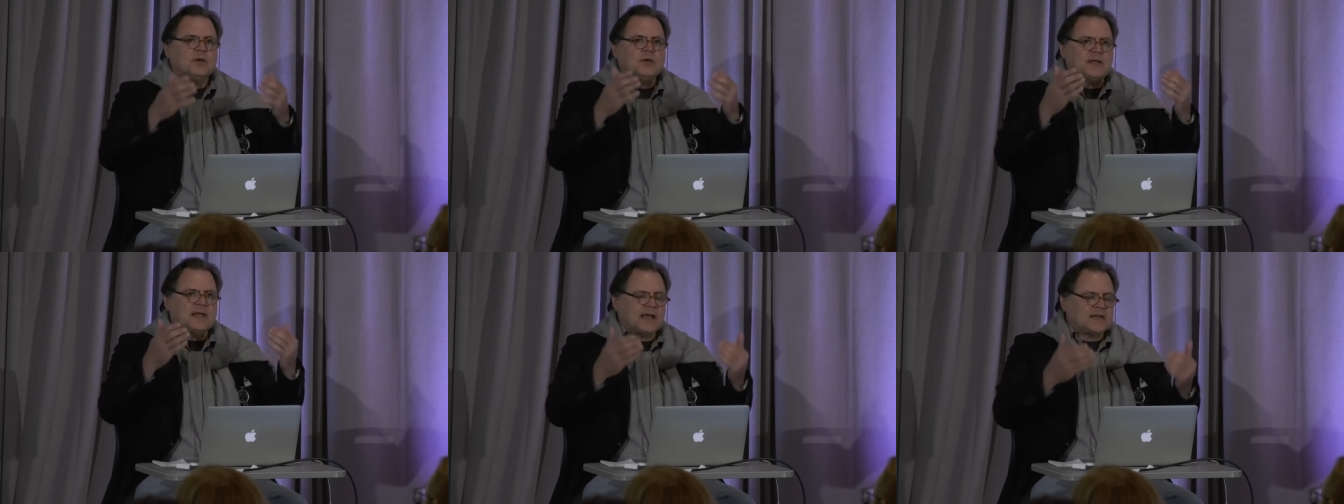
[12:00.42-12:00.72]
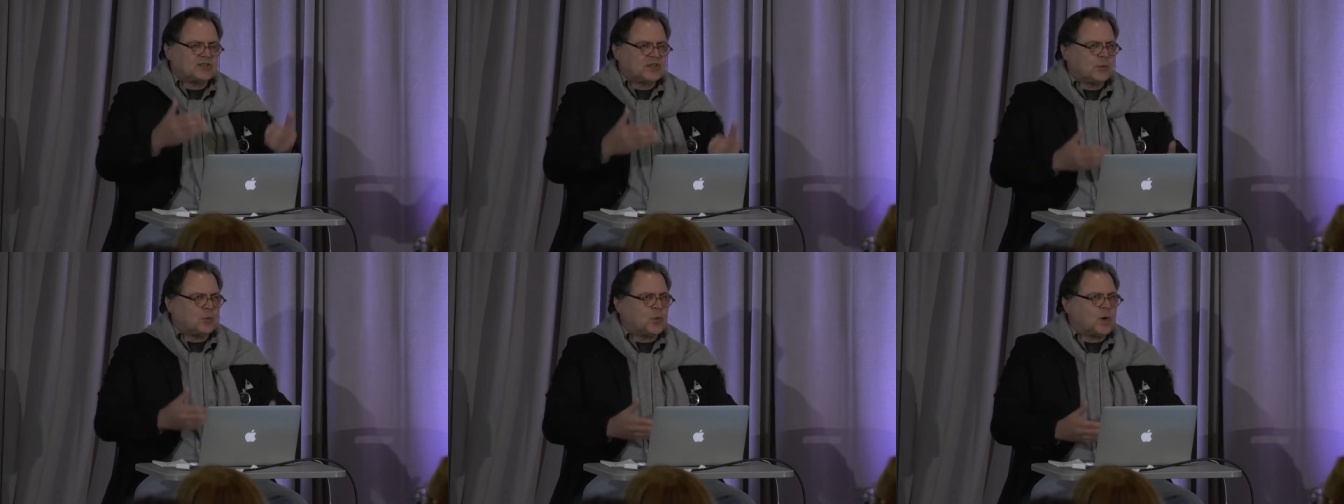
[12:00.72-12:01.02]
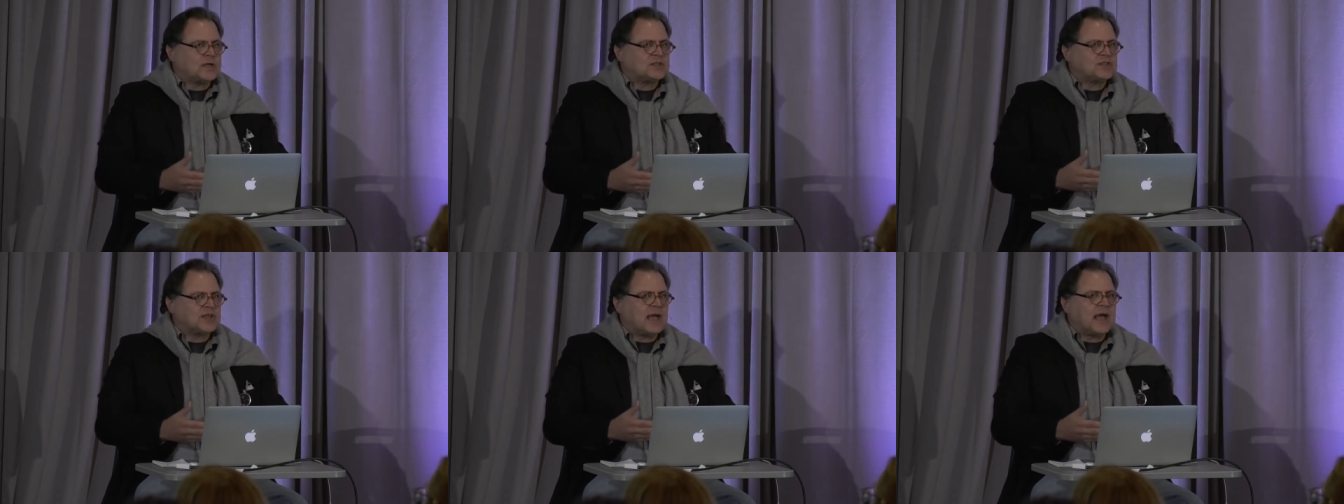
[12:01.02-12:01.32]
you can actually
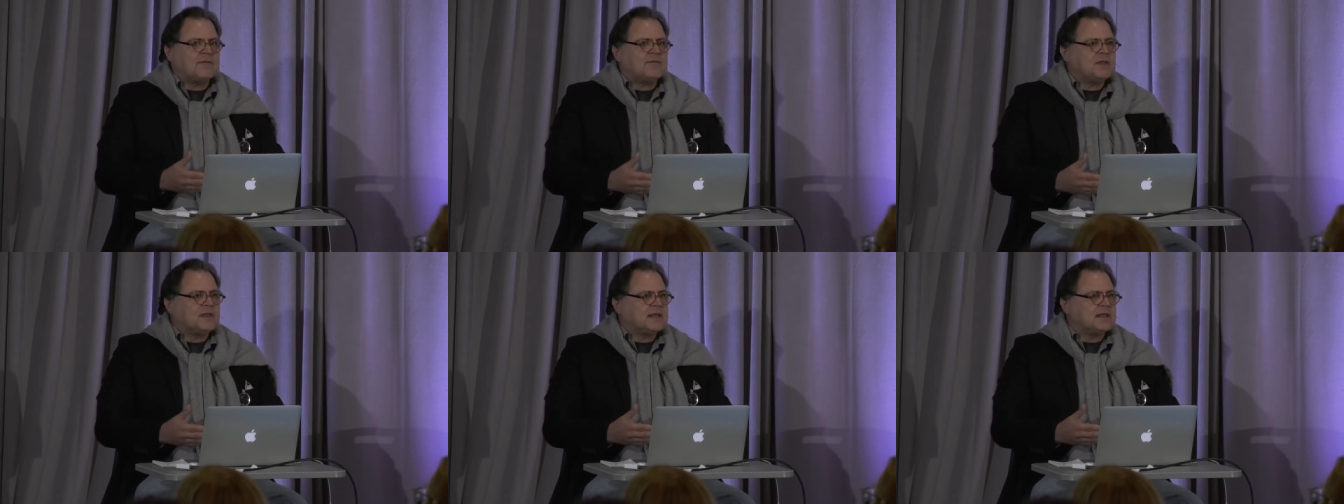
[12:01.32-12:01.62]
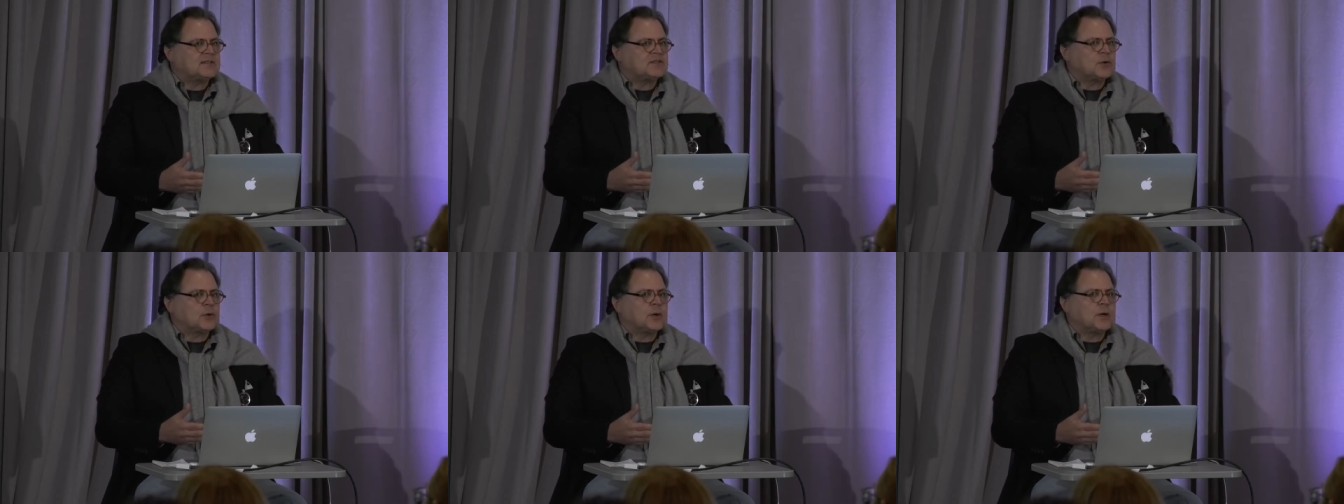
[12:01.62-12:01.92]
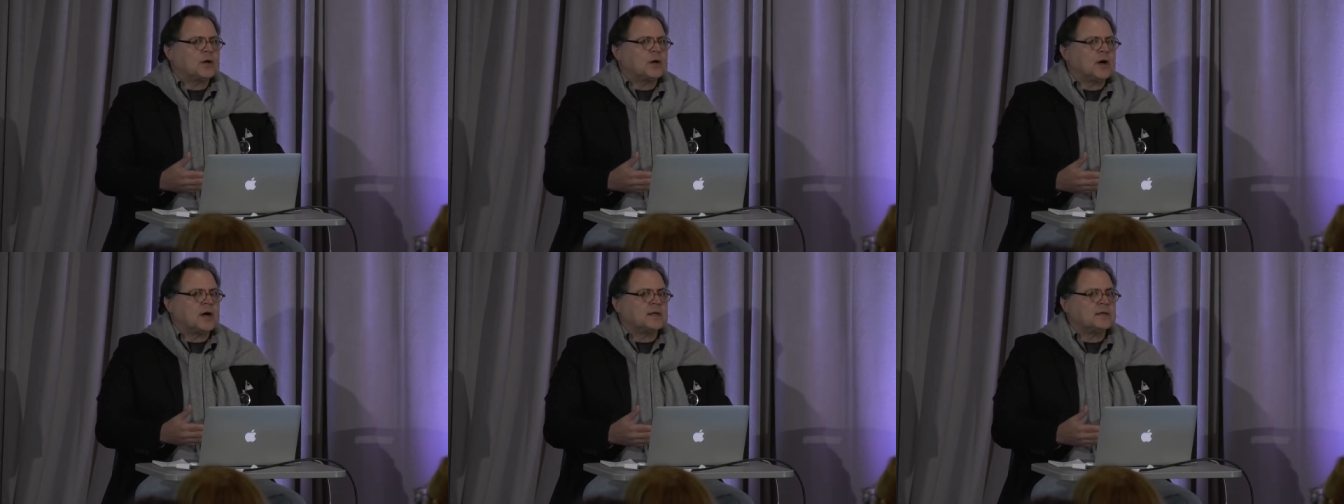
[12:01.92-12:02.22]
watch everything that's
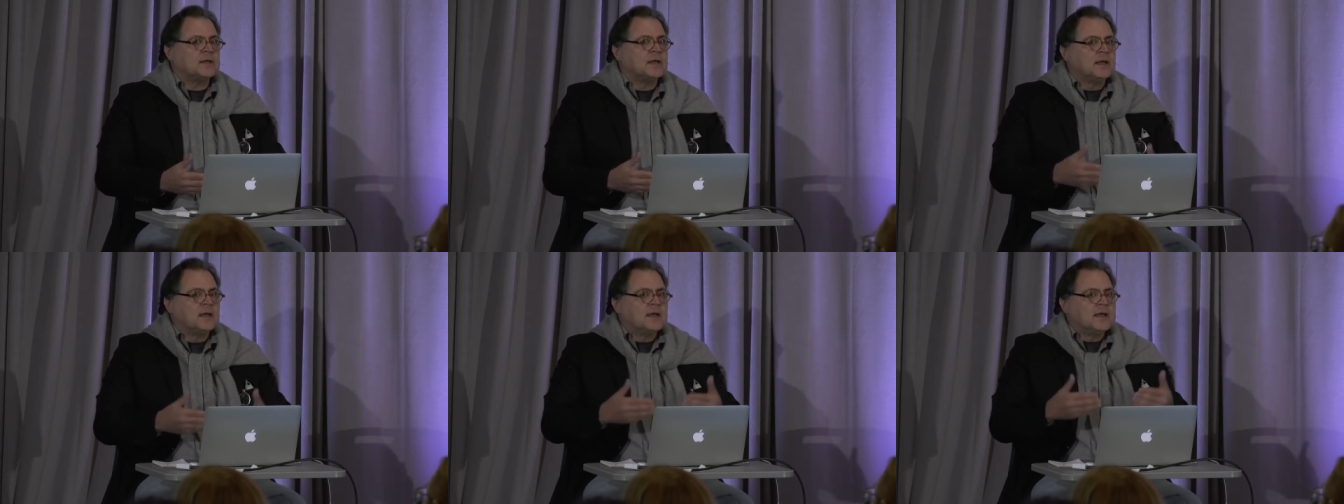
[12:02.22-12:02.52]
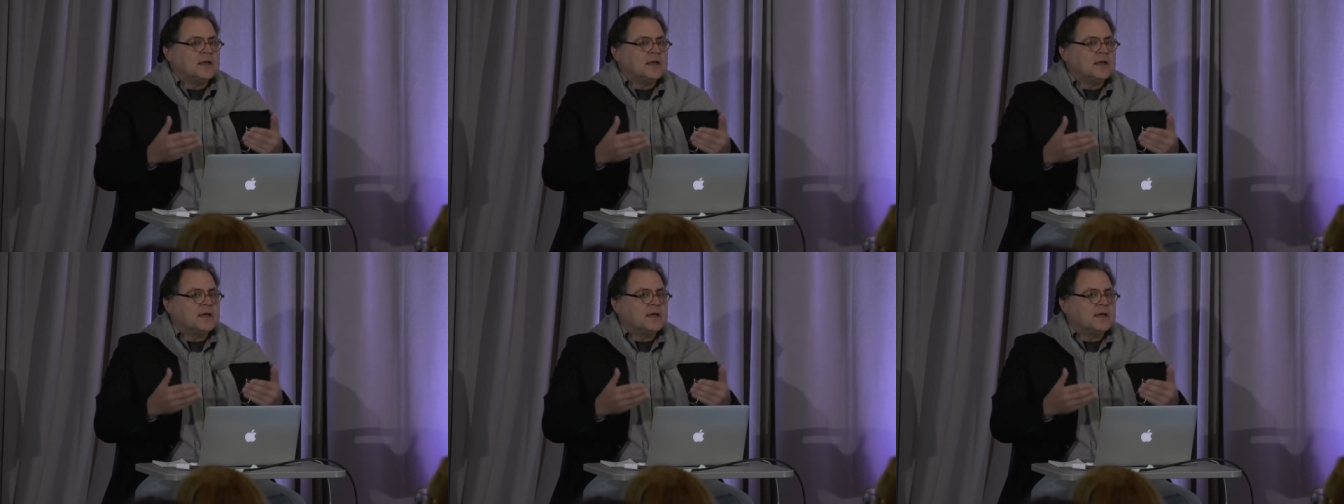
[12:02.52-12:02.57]
going on,